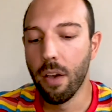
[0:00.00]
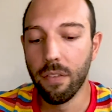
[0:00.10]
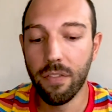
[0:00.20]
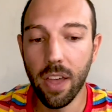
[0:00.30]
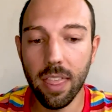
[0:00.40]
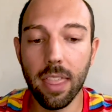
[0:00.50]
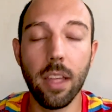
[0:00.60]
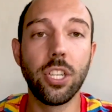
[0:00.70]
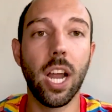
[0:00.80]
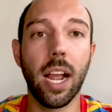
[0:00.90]

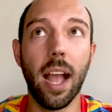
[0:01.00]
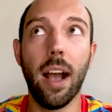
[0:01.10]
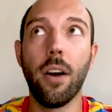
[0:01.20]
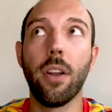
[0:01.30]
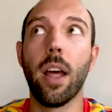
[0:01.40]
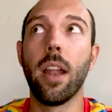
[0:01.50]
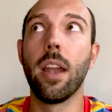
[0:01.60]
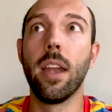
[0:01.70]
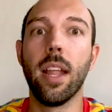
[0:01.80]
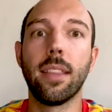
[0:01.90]
Fifth, check out
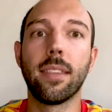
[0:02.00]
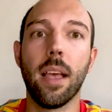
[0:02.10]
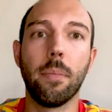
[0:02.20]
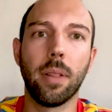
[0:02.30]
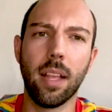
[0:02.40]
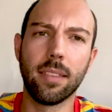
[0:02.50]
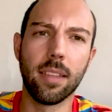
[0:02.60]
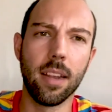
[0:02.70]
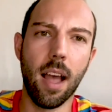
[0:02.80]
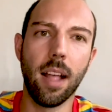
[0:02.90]
Knits
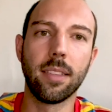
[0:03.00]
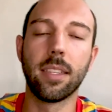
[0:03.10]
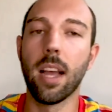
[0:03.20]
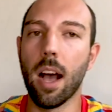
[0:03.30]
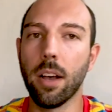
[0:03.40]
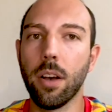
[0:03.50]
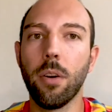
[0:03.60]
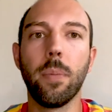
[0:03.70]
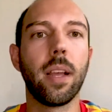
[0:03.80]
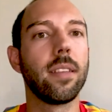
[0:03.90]
Plus Knots Tahoe,
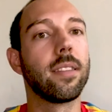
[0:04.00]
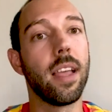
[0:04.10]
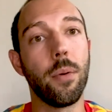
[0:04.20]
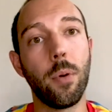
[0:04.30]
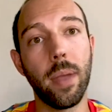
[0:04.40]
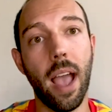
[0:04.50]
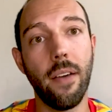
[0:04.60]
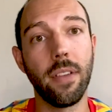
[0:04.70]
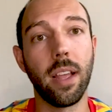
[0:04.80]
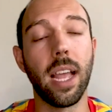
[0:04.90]
because they will be
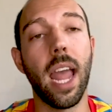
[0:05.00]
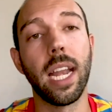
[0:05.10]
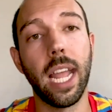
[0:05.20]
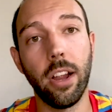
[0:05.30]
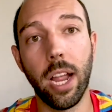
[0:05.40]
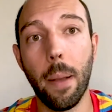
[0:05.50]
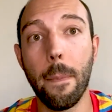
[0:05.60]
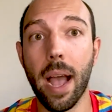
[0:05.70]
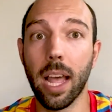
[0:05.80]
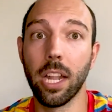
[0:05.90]
having and carrying
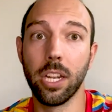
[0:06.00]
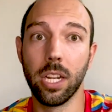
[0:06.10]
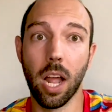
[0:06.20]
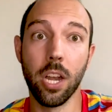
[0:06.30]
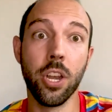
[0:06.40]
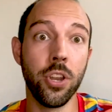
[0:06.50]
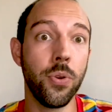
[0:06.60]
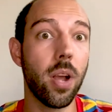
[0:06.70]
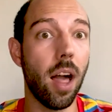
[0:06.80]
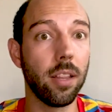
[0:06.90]
my new
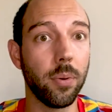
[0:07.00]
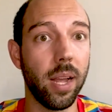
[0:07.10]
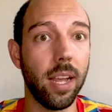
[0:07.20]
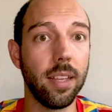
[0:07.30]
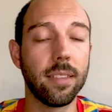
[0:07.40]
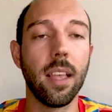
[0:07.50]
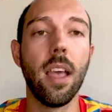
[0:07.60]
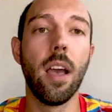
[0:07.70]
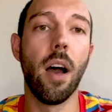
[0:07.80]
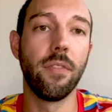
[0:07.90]
colorways
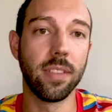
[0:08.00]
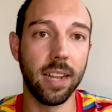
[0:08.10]
of this